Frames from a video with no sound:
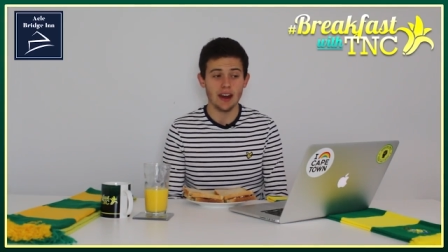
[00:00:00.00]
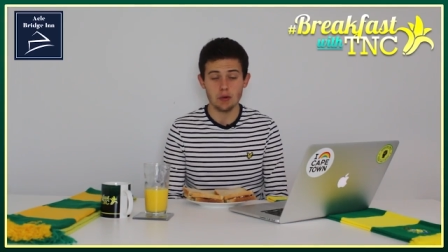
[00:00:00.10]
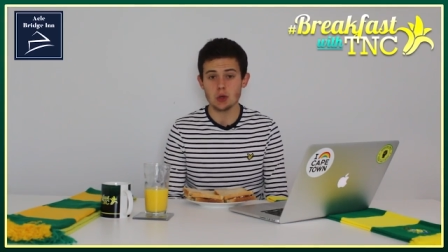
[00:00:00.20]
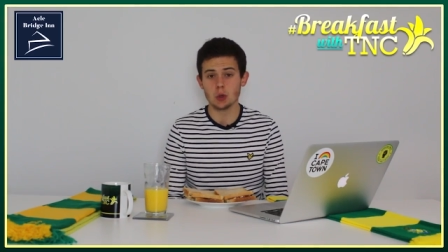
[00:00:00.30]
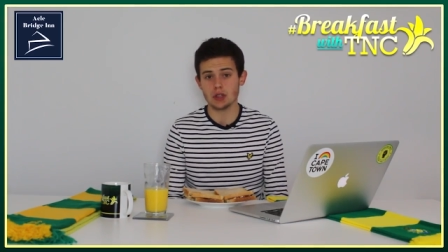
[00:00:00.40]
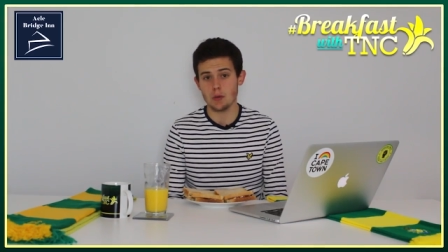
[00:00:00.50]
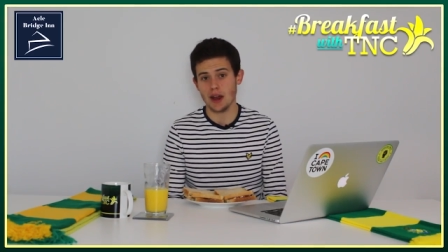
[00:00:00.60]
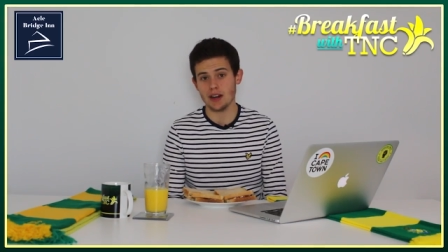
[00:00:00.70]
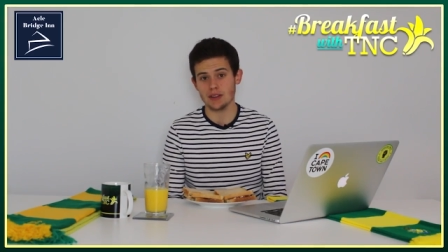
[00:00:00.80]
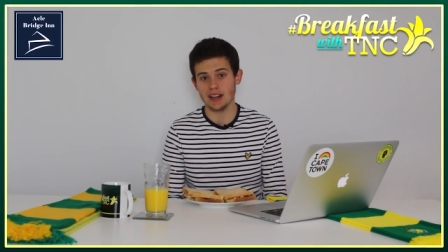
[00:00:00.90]
And he was also
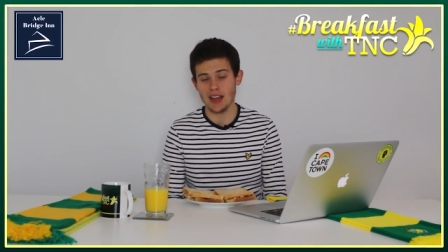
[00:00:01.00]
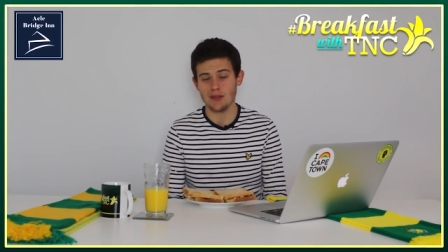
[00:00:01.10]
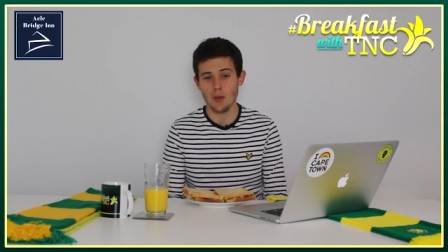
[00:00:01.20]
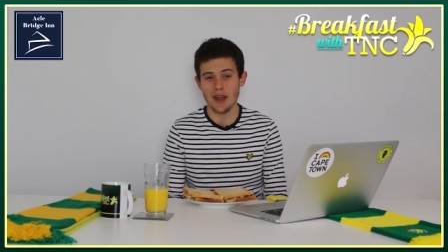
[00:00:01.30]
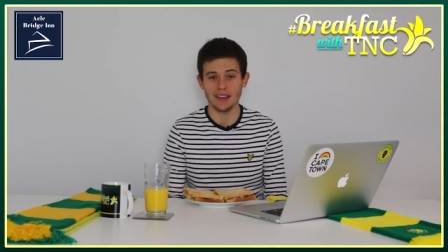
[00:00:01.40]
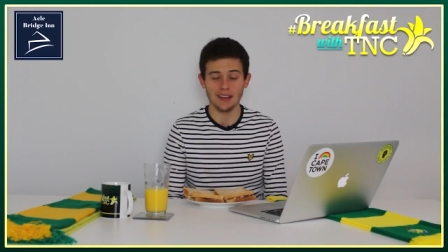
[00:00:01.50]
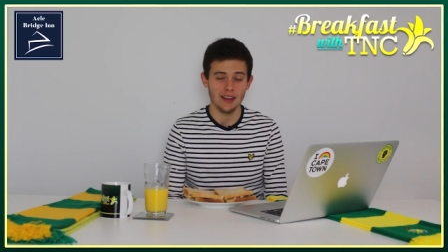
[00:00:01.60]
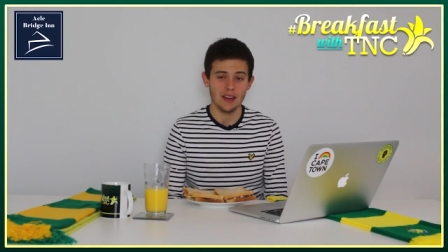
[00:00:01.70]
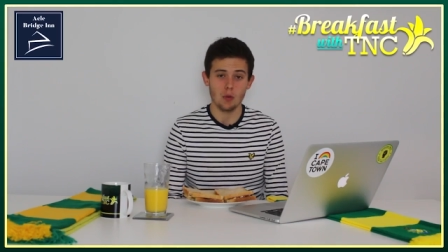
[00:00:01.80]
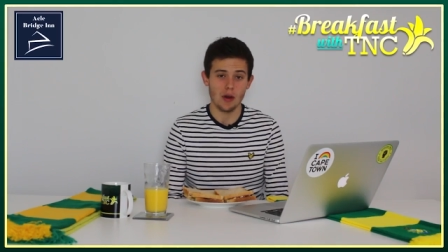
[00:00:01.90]
played on the left wing,
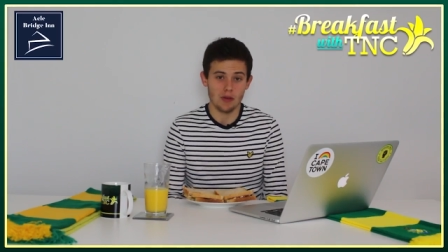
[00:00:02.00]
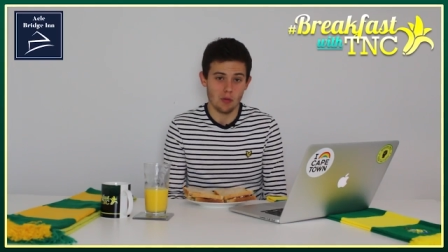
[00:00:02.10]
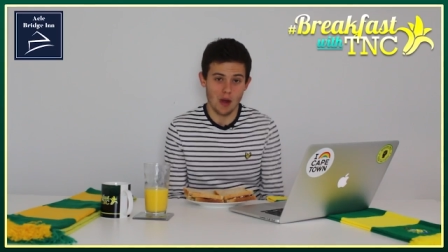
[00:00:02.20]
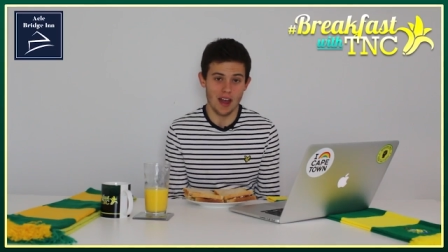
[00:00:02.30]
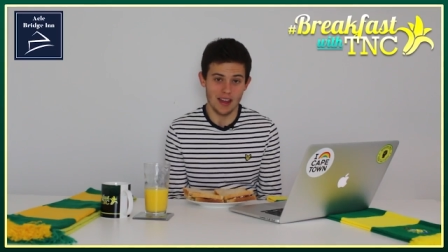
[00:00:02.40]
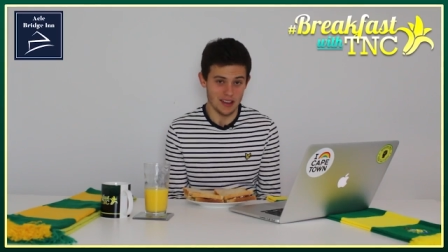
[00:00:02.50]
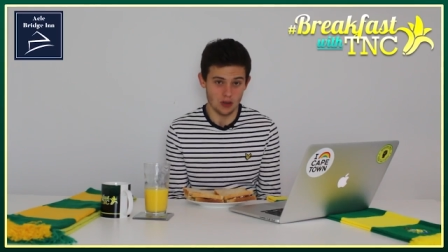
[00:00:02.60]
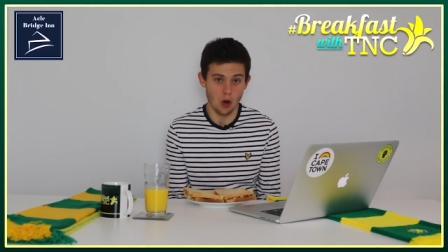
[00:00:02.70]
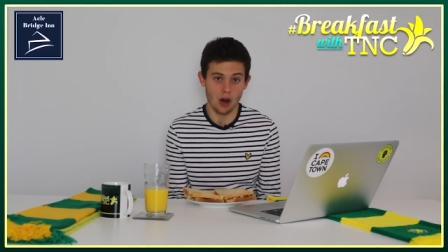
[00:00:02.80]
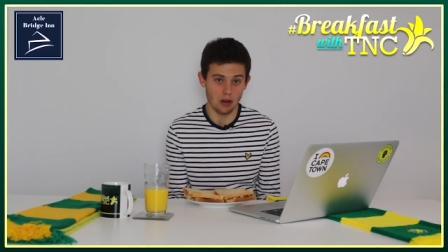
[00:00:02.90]
where
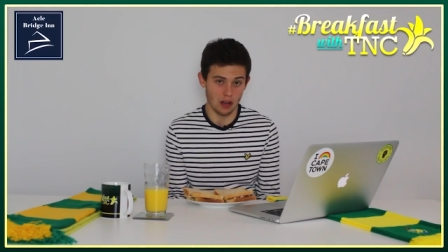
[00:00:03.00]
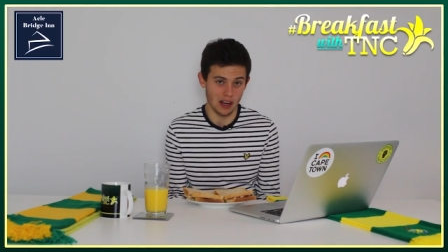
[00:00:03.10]
he's not